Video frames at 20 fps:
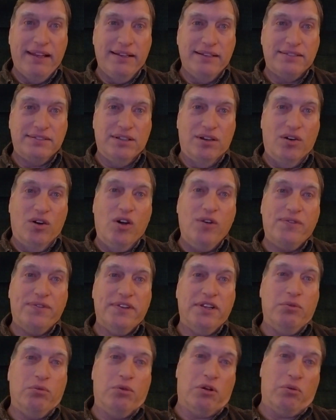So
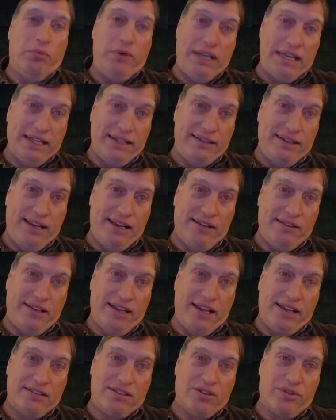hopefully when we get down
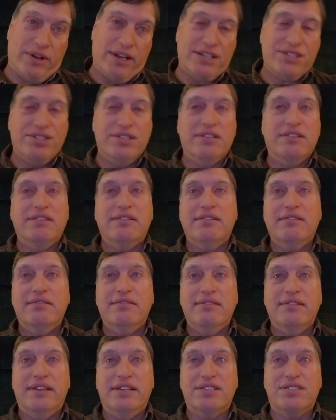that direction
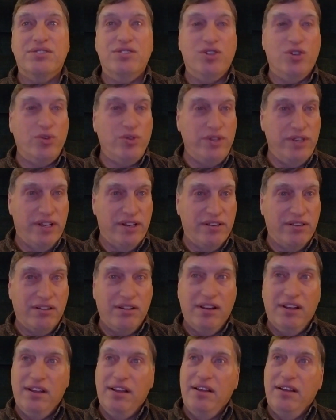this new year,
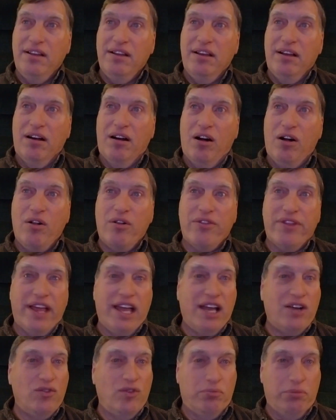all
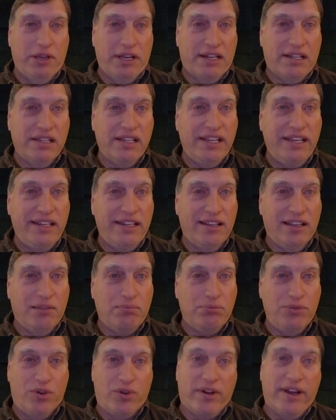that will be cleaned
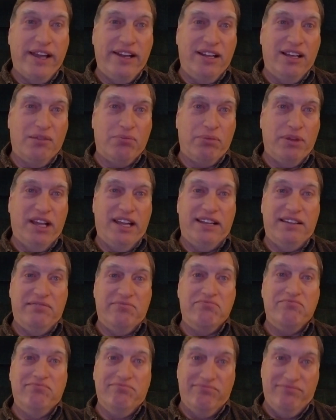up, dried up,
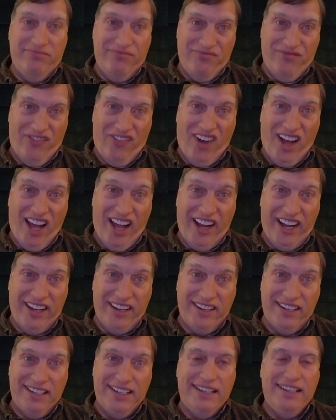and fine.
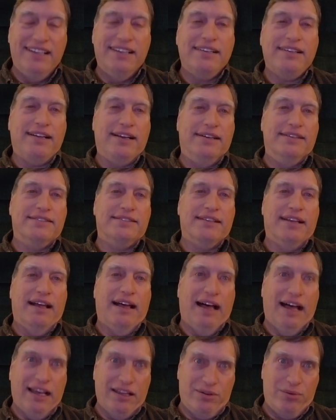Because
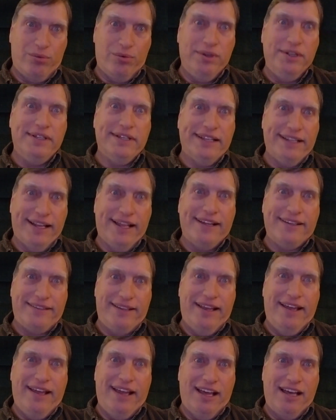I'd really like
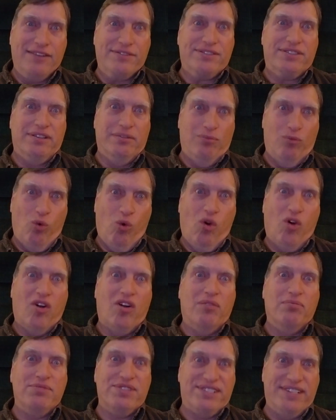to have some
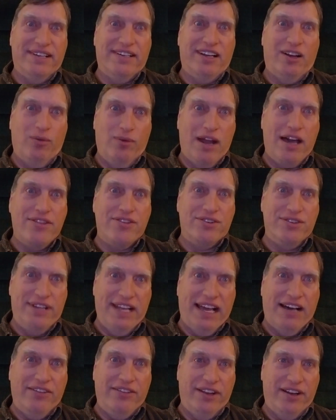warm, sunny weather
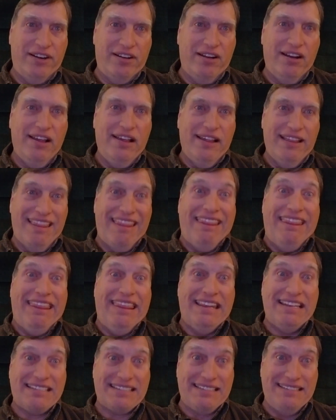down there
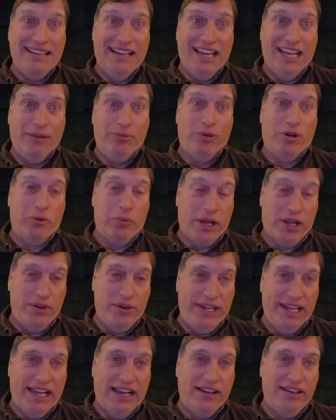this time when we
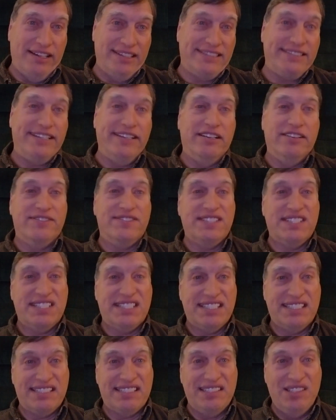go down, instead of
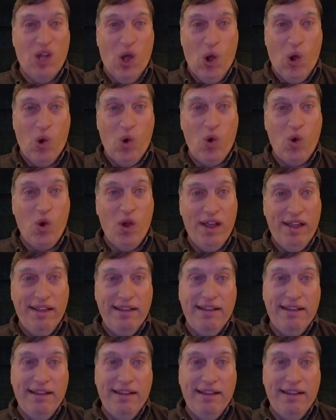snow